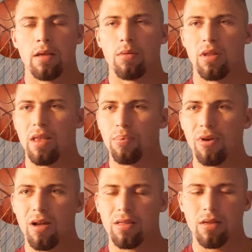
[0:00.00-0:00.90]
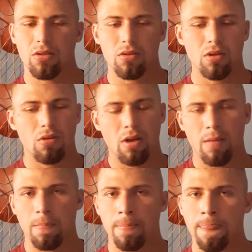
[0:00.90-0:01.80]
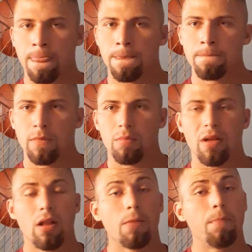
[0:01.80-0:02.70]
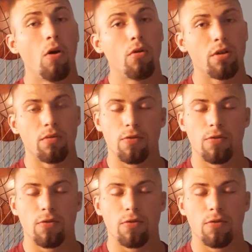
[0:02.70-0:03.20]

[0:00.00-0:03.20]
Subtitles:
But in that process, you know, I'm playing a lot of poker.